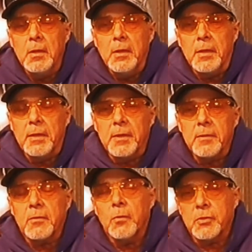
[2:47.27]
And
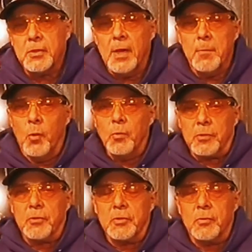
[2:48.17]
of course, I'm
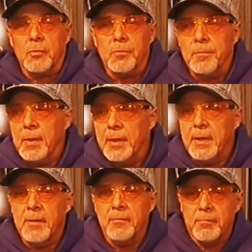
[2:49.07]
older, so I
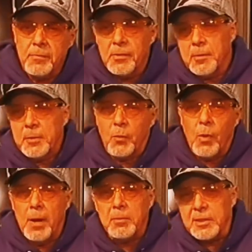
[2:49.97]
have a little bit of
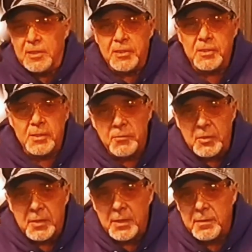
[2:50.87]
wobbliness and
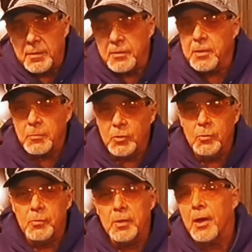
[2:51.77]
everything, and some of
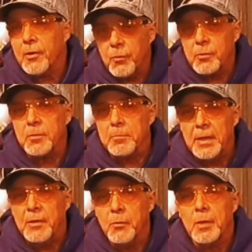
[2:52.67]
you that are older
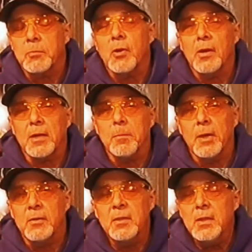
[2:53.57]
may know what I'm talking
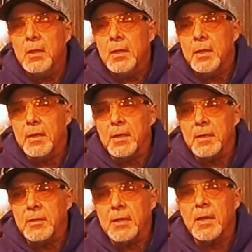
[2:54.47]
about.
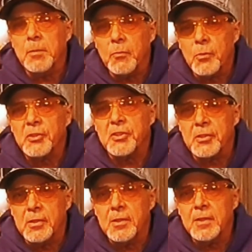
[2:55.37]
And you got to be real
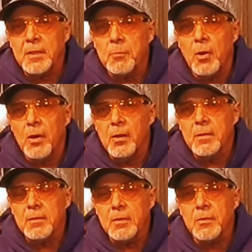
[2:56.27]
still at the
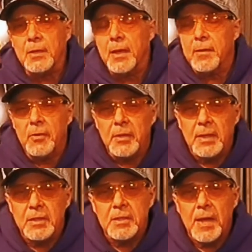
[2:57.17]
ball. You know, you got to have a
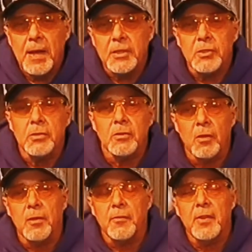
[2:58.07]
nice action and
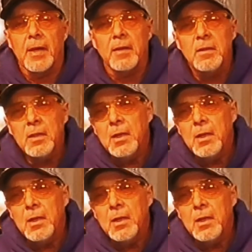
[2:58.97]
all of that.